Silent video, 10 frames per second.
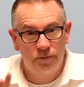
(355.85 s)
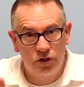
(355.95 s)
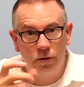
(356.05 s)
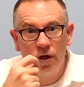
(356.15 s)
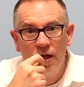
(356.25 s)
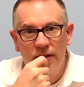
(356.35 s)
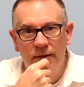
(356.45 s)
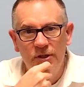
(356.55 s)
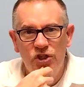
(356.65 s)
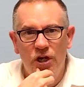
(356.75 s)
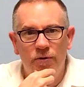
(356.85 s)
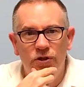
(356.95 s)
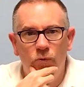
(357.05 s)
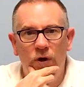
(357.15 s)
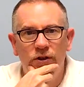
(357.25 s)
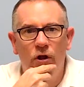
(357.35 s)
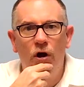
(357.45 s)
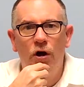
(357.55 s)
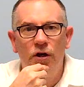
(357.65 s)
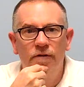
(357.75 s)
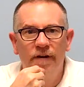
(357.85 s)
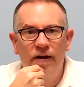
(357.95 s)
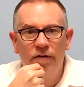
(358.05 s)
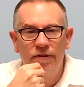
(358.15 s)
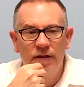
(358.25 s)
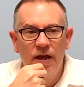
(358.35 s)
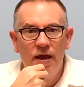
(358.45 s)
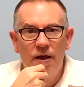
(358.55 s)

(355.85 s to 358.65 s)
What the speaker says: So let me share with you one law of healthy